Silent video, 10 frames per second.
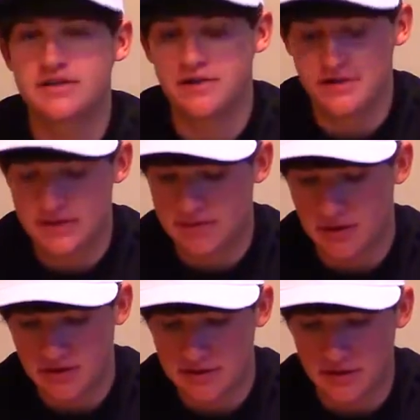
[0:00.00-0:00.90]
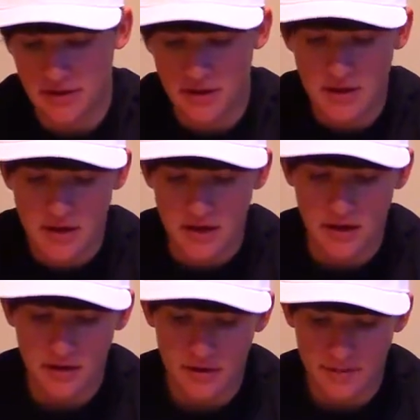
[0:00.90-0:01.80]
you know the spots are.
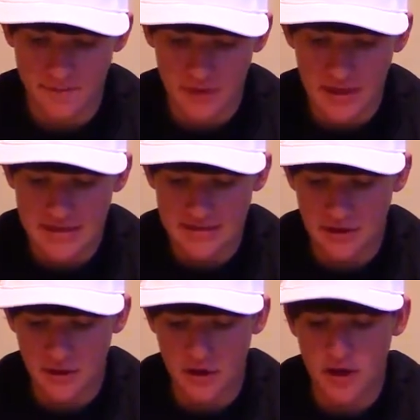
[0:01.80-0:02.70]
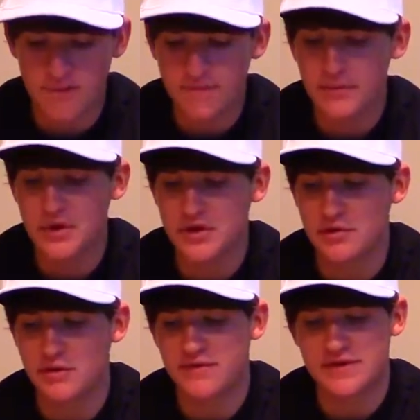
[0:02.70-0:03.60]
And for you guys that are unfamiliar
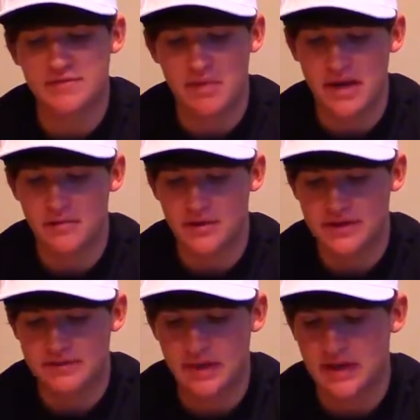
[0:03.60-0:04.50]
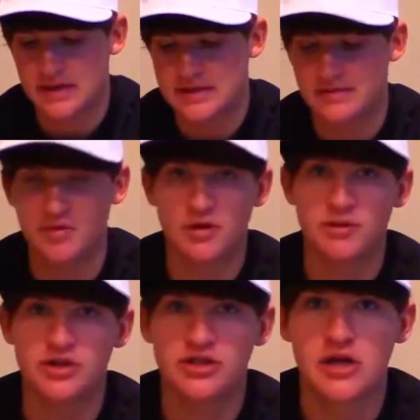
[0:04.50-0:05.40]
with this bait, what this bait is pretty
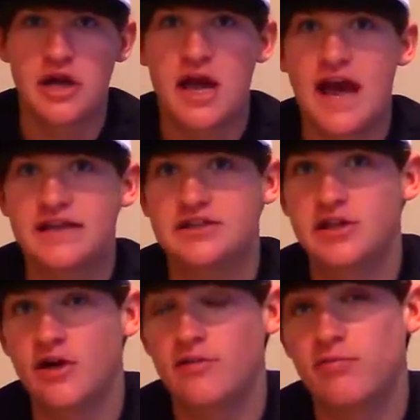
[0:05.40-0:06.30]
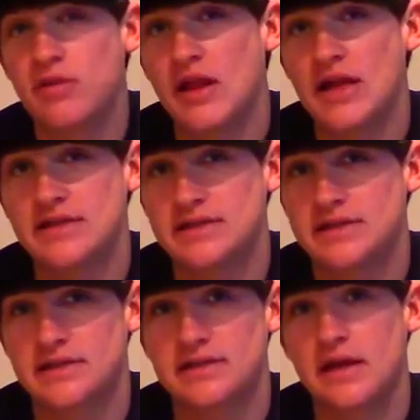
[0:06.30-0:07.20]
much a soft
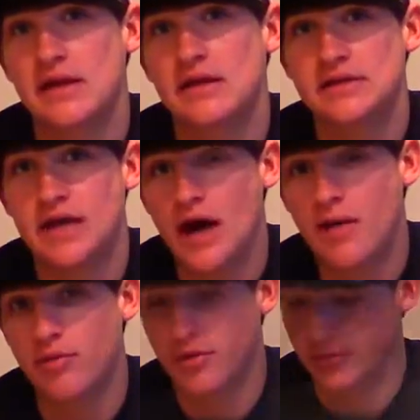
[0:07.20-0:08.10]
plastics topwater